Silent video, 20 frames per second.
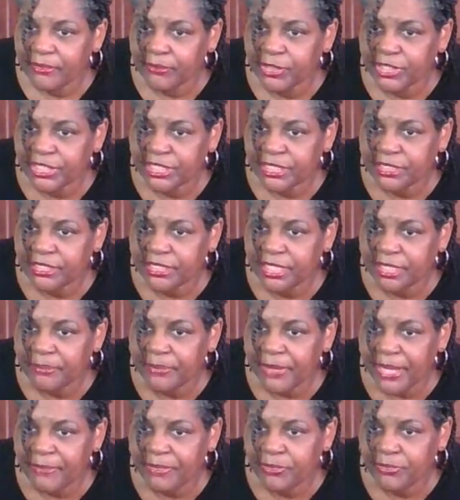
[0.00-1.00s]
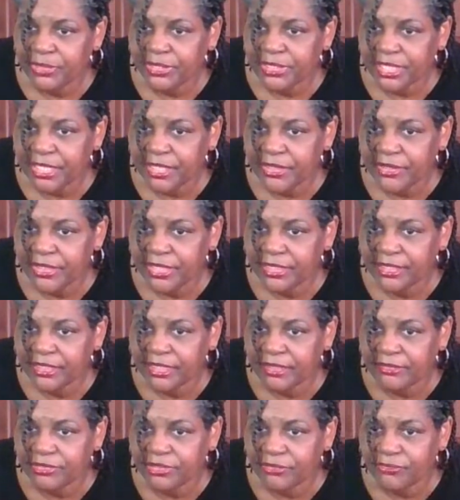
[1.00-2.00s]
wishing G baby is here. He
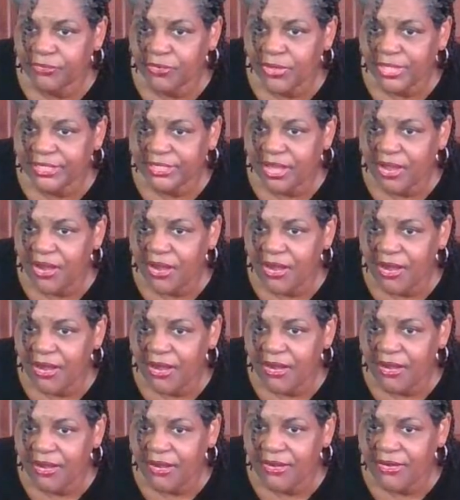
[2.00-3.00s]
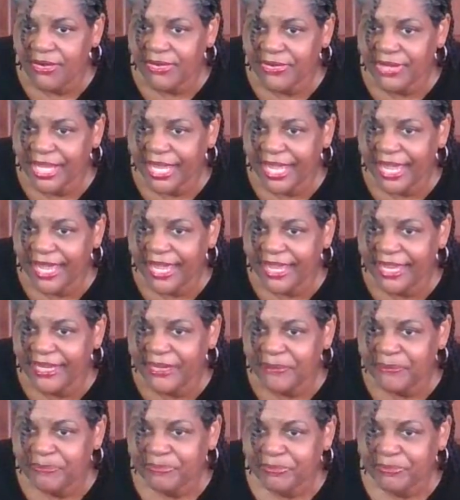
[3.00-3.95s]
loves your voice. Oh, okay.